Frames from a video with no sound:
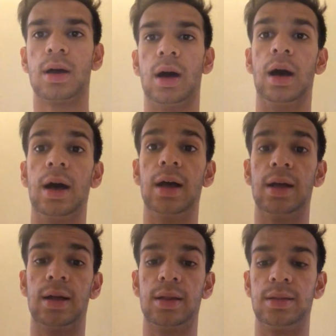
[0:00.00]

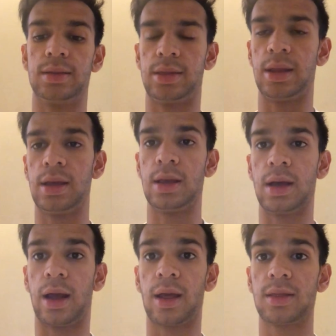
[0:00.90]
uh, the
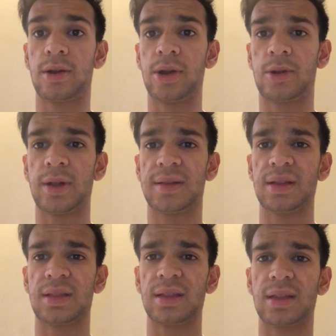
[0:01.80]
another
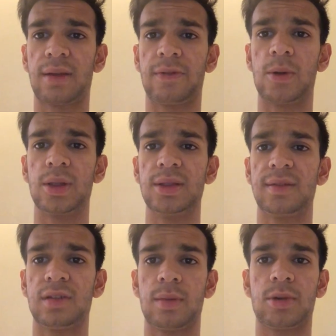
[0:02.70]
interesting thing that I found in
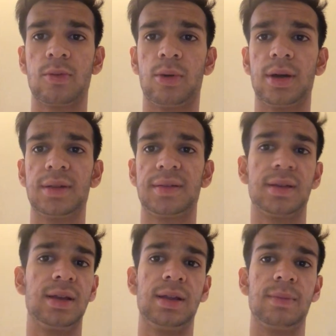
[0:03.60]
this chapter was
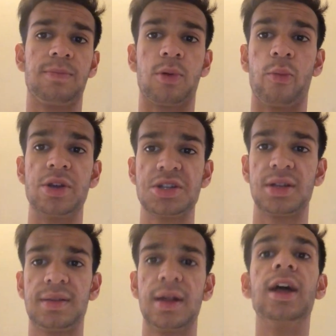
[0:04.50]
the
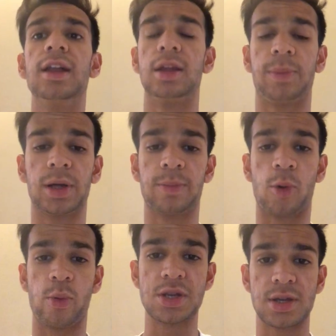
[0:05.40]
provisions, typical
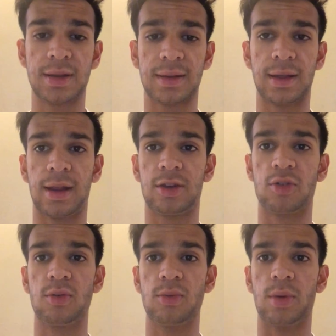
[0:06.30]
provisions. It had
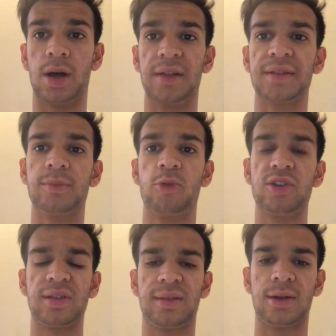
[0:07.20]
two
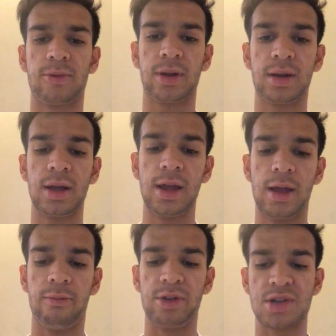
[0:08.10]
subdivisions under it,
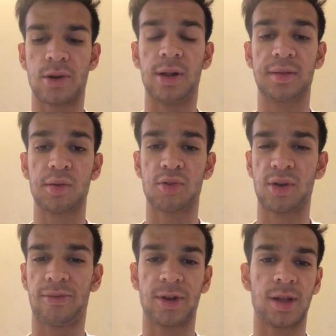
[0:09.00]
which are also two
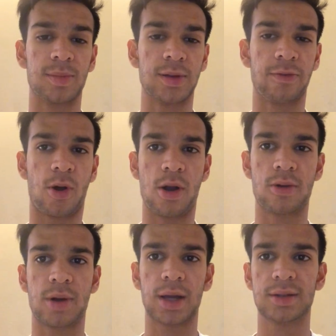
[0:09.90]
different types of
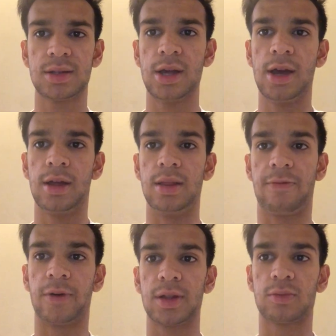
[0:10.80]
contracts. The
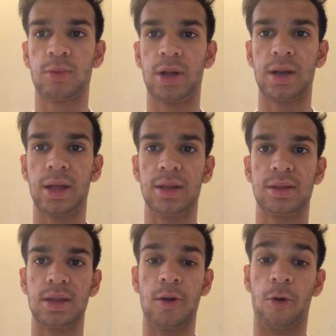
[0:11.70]
first one
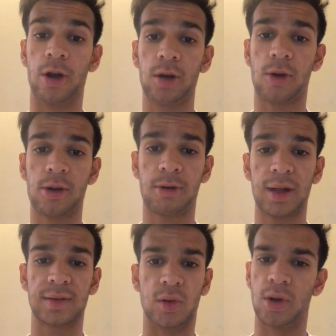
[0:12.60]
is the oral
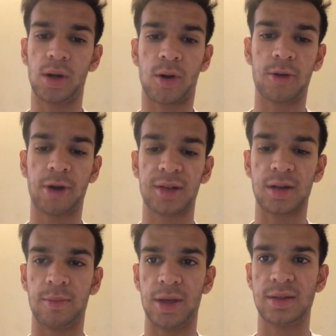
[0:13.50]
contracts. Oral contracts
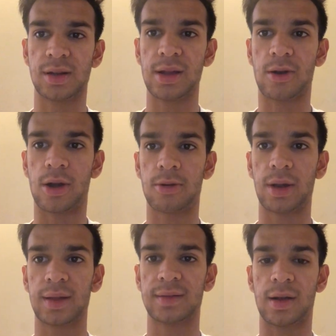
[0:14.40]
are basically
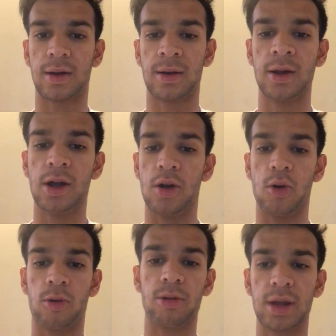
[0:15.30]
contracts that are
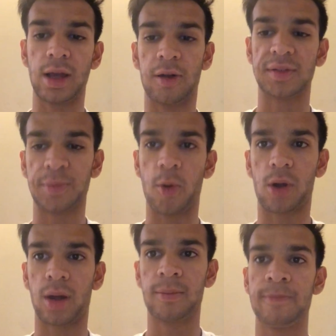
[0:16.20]
orally
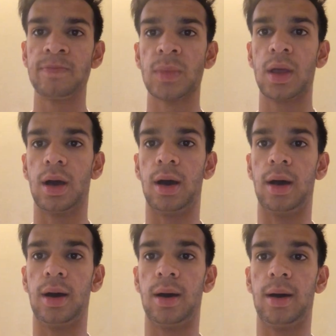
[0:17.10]
outspoken,
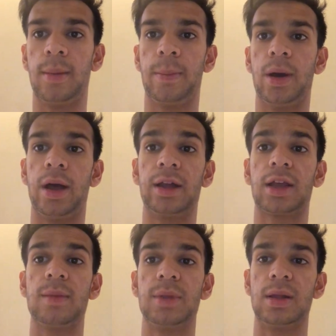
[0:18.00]
but and
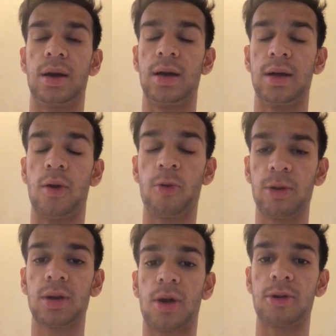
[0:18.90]
can be
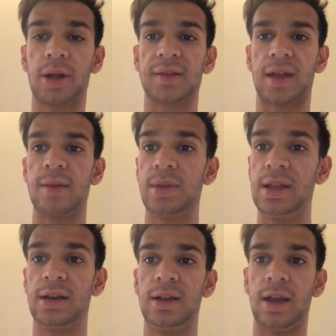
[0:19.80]
oral contracts can be
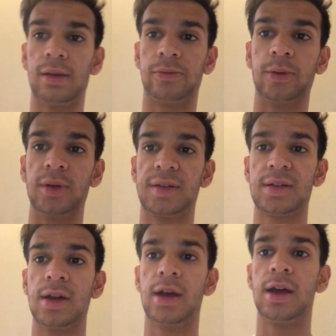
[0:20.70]
legally
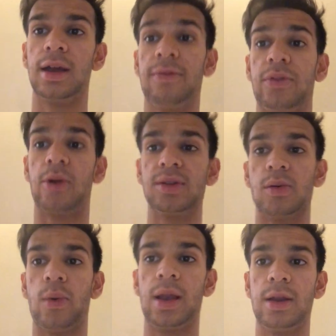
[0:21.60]
enforced if there is
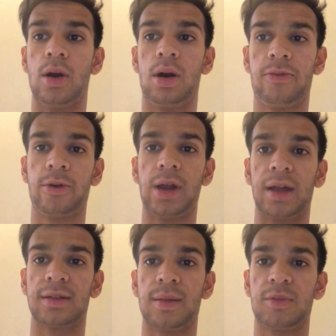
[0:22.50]
a valid offer,
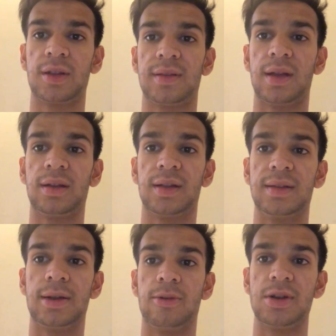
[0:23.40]
acceptance, and
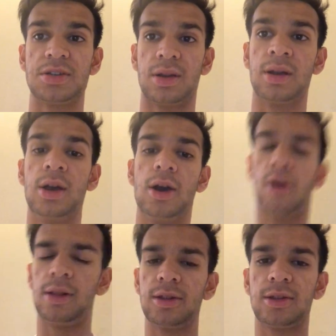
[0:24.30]
consideration.
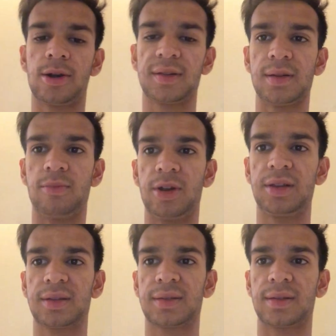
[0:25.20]
Although there are some
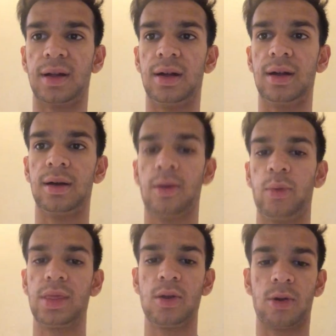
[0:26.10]
risks
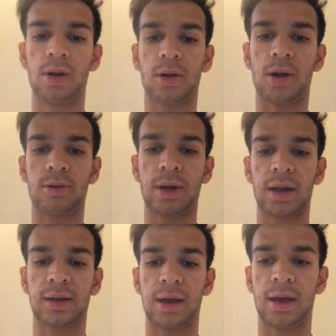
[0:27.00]
with the oral
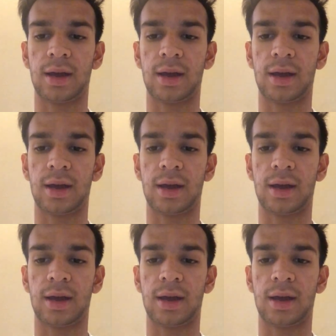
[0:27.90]
contract,